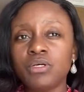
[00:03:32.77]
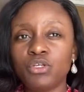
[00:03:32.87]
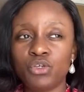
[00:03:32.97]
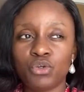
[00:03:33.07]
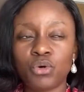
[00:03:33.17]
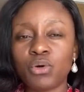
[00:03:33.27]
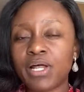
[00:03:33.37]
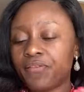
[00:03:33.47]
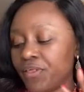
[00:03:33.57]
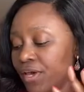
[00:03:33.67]
you know,
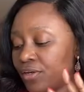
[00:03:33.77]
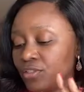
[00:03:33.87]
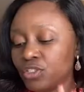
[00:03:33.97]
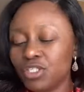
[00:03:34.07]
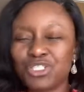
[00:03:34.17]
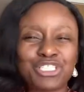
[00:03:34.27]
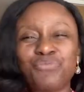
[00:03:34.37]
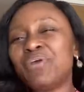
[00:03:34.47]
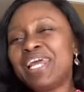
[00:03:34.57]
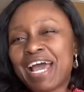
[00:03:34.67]
and then it
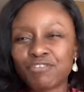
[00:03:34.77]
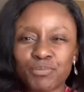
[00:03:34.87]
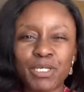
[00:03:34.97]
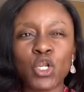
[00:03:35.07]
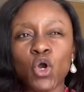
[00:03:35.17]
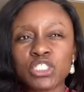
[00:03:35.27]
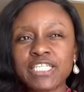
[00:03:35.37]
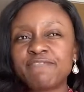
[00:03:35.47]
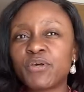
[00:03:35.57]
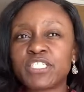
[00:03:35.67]
doesn't really have to be long
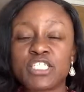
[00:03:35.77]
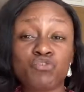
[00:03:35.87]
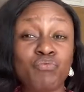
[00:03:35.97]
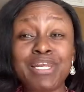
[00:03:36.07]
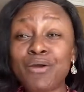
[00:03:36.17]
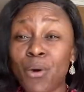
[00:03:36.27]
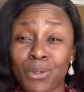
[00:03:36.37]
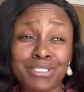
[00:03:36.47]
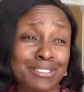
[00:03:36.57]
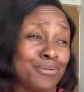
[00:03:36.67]
sleeves because it's really
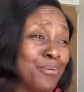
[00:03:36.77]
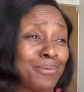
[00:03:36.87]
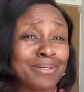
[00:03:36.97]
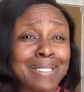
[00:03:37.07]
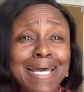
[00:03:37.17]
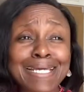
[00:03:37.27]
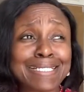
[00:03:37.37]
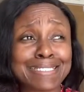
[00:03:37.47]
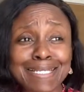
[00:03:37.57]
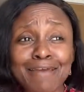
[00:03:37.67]
hot, you know, like
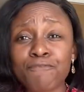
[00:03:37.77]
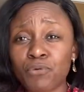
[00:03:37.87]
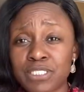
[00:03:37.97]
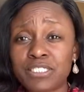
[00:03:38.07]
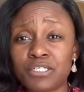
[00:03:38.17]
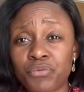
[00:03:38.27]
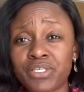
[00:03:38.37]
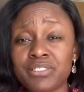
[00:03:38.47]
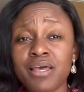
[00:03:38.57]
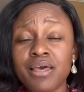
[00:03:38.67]
it's like 40
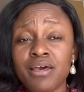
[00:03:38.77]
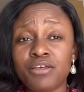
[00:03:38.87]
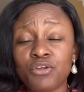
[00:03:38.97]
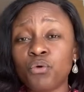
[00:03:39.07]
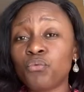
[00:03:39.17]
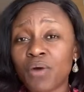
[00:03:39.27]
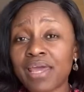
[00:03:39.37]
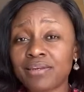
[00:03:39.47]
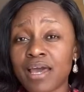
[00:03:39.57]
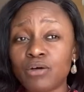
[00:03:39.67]
degrees, you know,
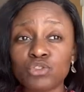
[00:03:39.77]
right now.